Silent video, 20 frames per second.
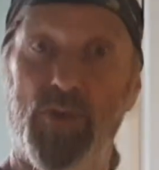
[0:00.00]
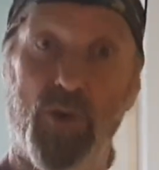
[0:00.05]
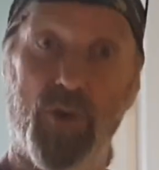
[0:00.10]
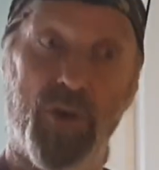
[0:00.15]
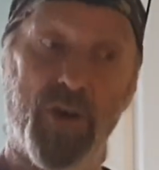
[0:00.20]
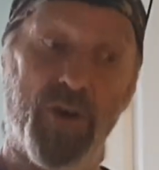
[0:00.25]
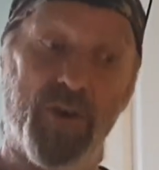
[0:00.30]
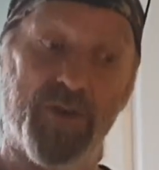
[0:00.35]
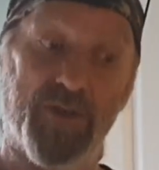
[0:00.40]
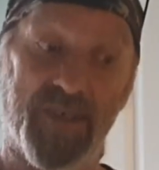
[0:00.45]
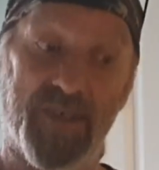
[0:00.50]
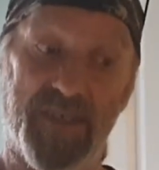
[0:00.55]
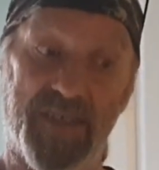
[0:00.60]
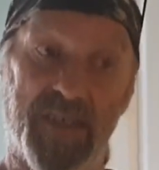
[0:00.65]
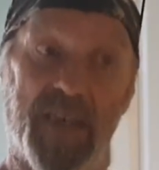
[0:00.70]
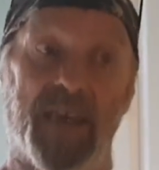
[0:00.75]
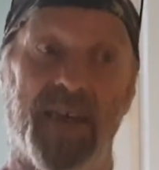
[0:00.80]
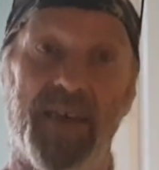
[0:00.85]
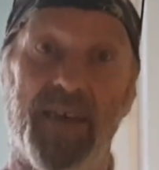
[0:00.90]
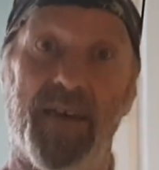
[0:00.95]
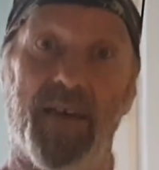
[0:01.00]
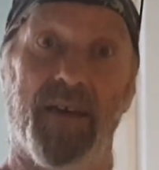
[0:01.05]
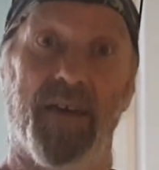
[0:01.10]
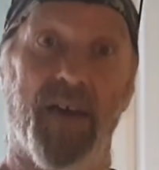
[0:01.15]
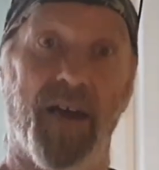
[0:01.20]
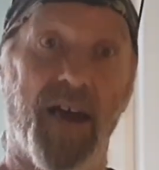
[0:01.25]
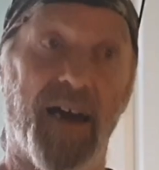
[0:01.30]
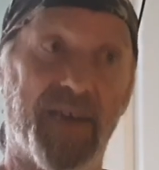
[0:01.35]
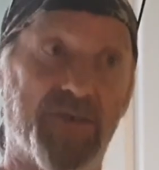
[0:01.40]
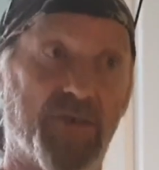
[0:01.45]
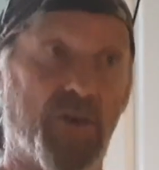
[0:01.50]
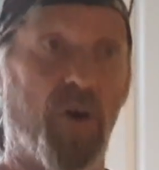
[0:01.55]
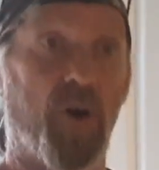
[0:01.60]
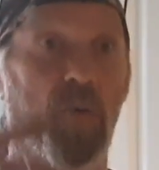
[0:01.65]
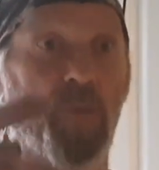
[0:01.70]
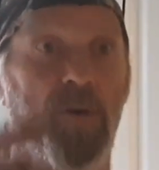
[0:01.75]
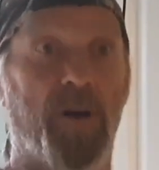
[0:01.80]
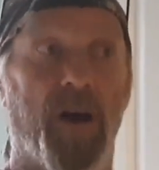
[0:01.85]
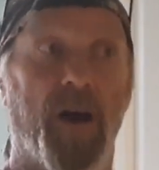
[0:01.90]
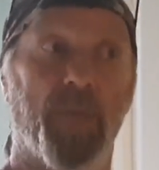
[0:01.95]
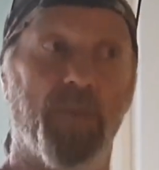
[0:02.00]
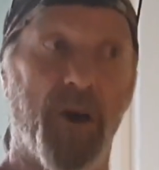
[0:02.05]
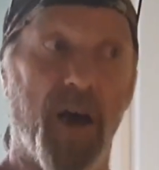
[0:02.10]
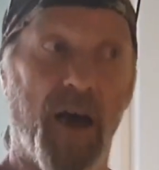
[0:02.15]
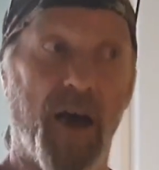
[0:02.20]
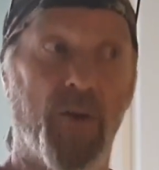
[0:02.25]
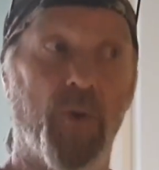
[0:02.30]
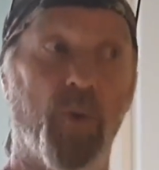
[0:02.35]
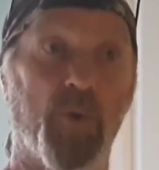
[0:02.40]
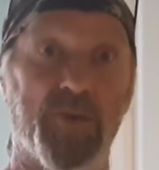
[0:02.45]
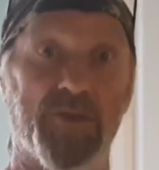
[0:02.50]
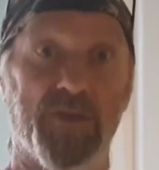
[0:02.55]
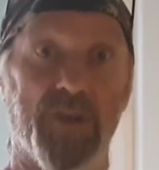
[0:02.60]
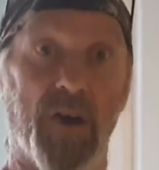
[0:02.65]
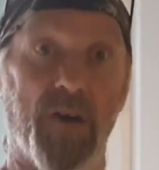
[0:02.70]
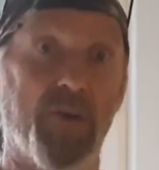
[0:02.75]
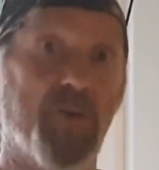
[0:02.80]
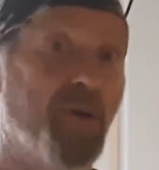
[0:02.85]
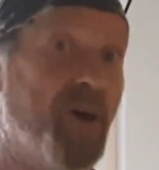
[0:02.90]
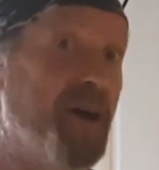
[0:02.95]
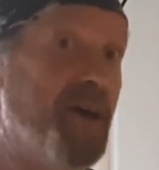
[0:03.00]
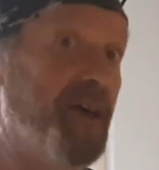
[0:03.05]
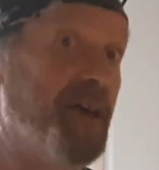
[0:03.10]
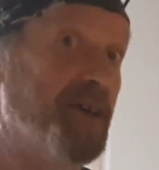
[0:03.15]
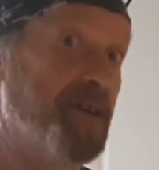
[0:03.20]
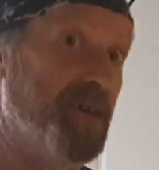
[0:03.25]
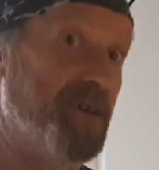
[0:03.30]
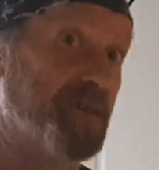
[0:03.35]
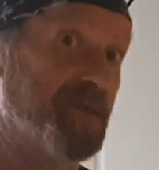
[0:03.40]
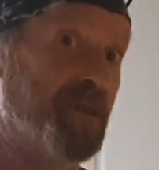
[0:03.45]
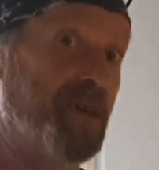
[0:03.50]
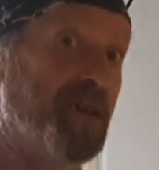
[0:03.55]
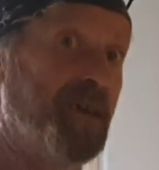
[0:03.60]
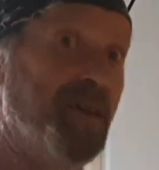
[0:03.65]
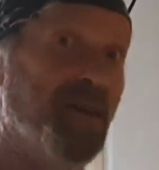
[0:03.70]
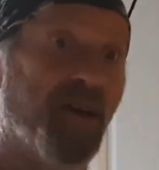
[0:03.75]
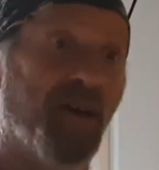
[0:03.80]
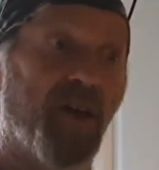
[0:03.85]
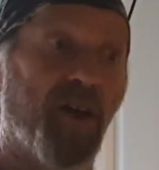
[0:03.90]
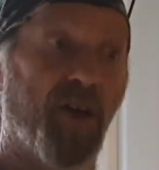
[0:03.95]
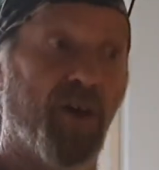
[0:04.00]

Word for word: You use the seat as a hop up, and also your seat